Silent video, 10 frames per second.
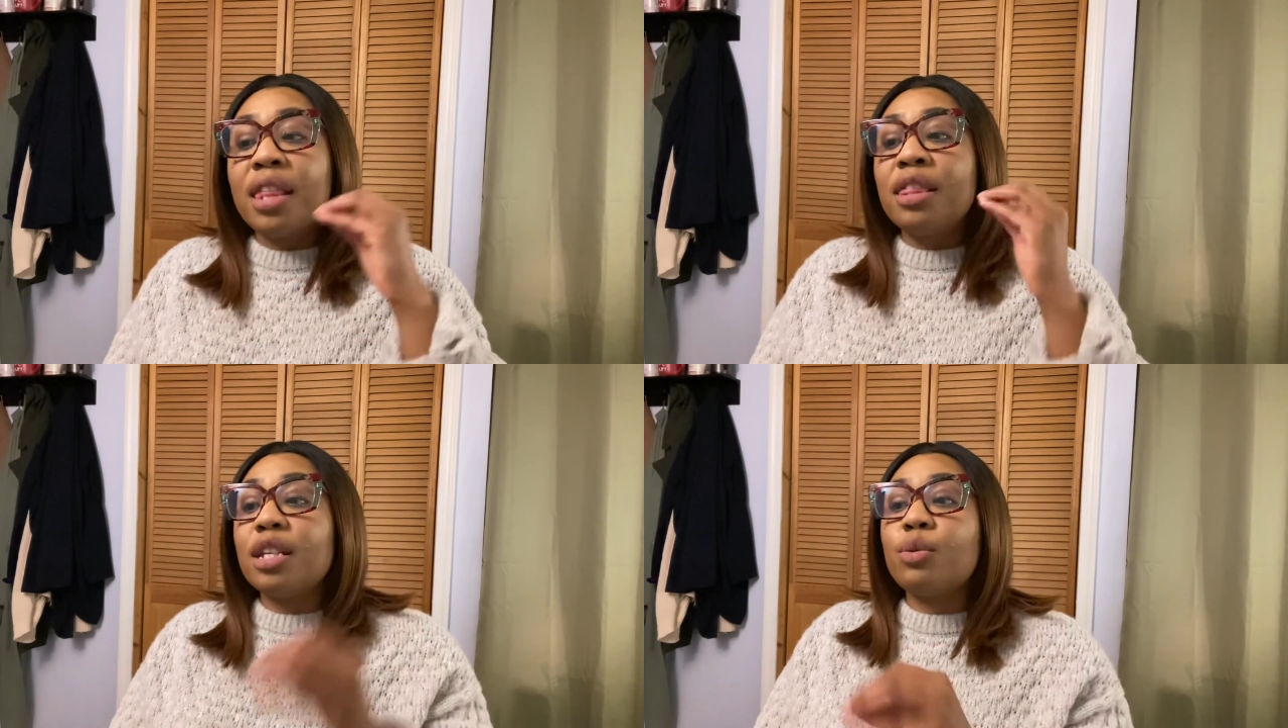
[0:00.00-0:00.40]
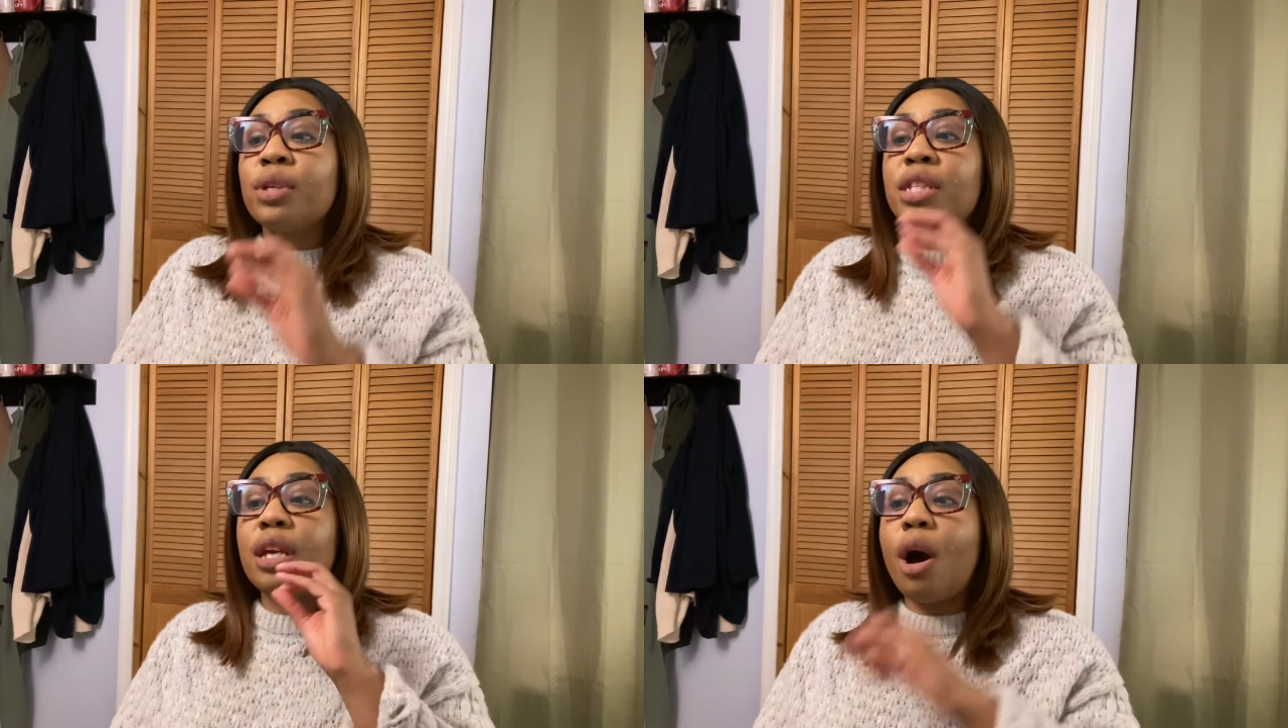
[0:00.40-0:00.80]
This
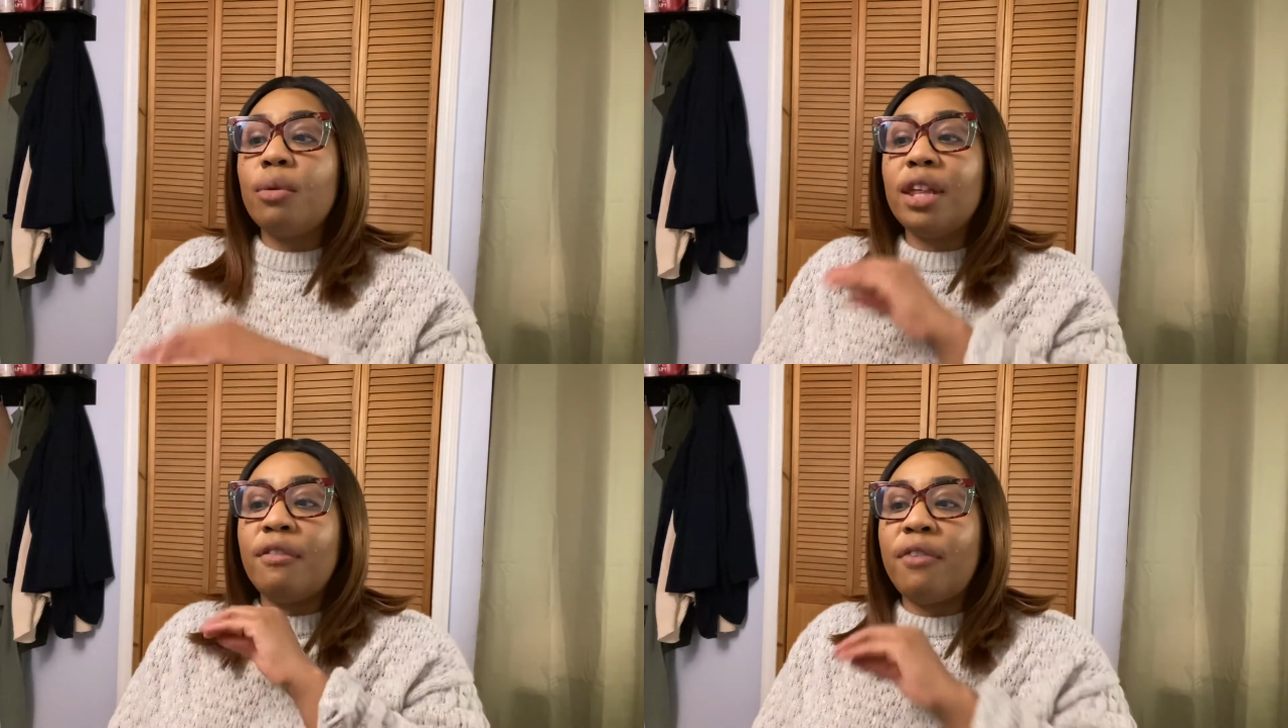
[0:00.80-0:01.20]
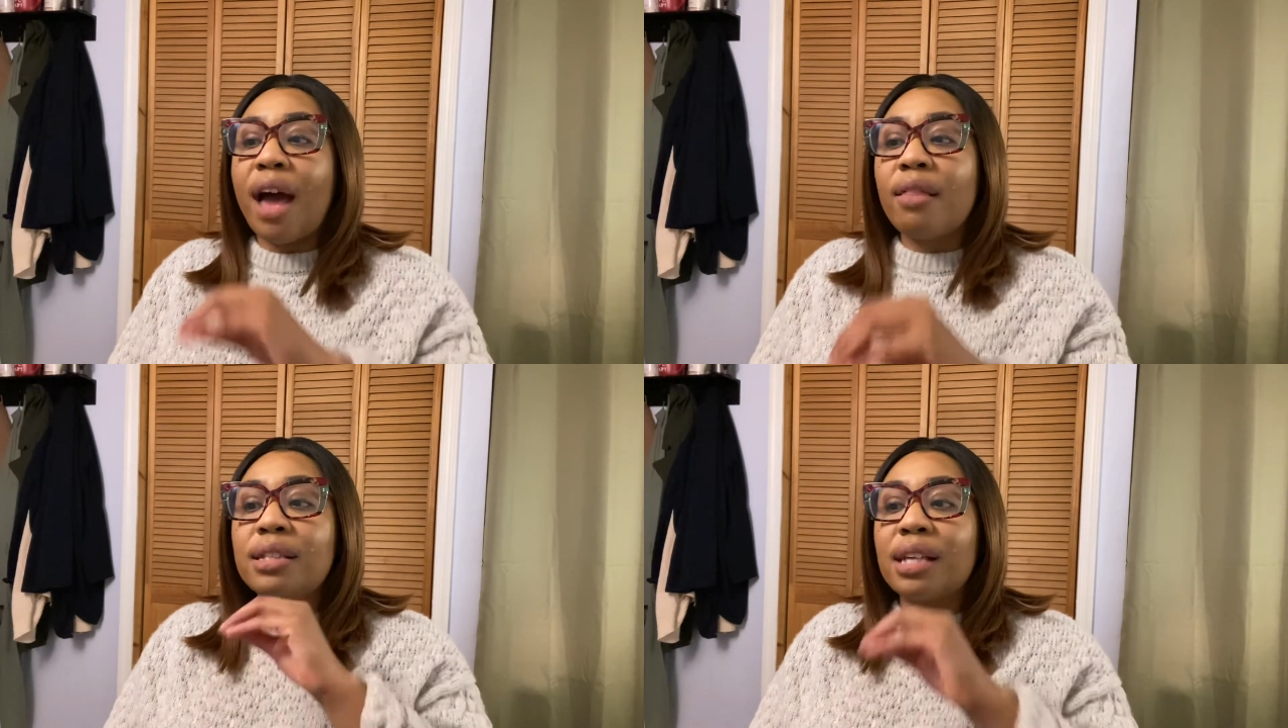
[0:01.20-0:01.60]
was the only
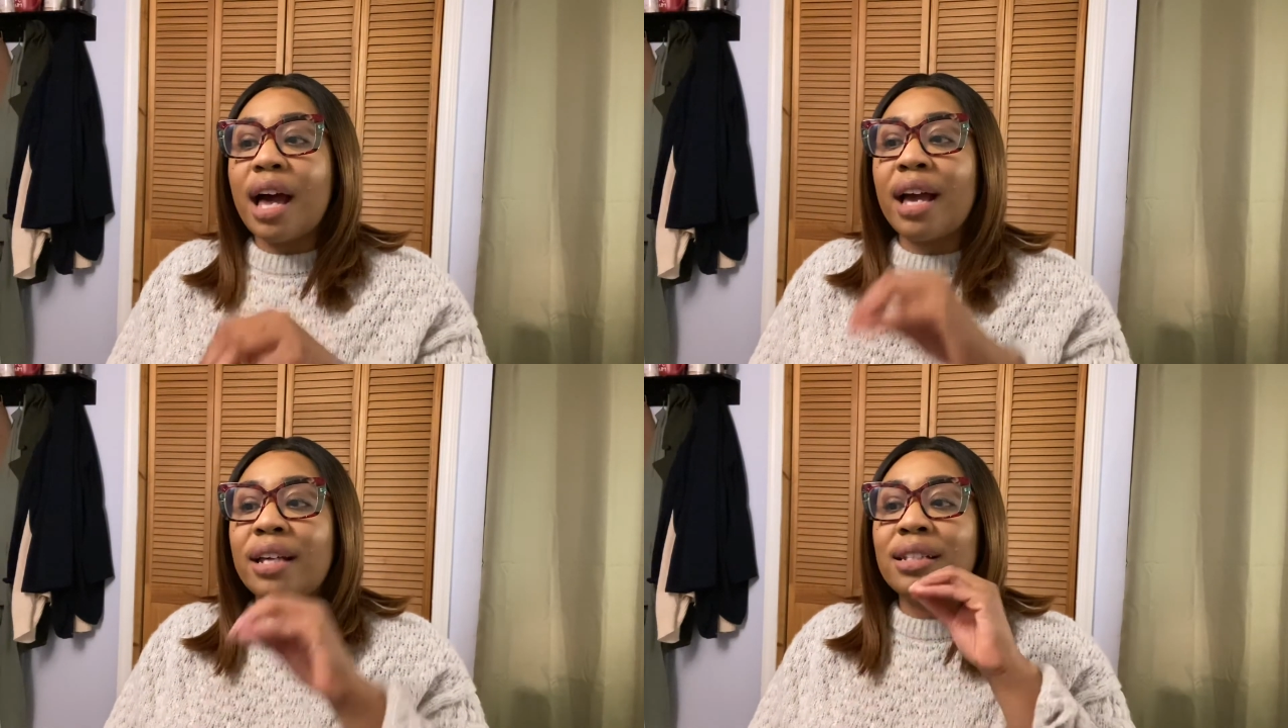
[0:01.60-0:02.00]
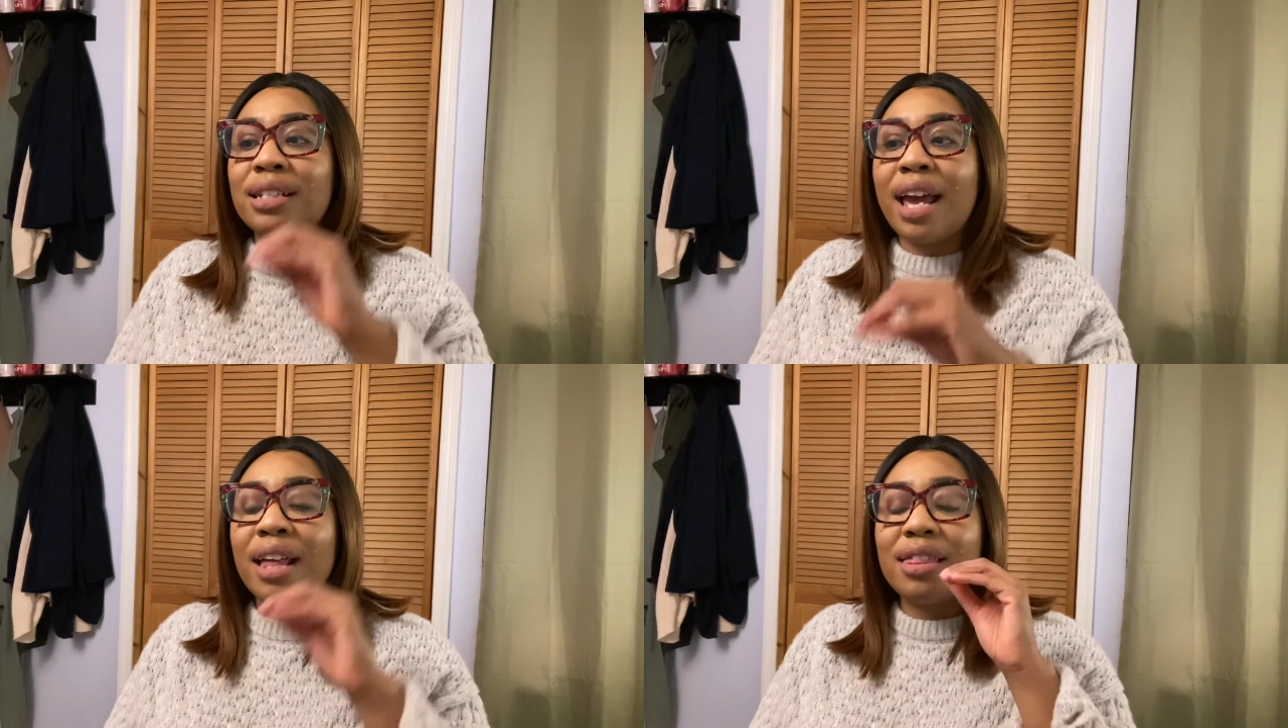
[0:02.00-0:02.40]
Valentine's Day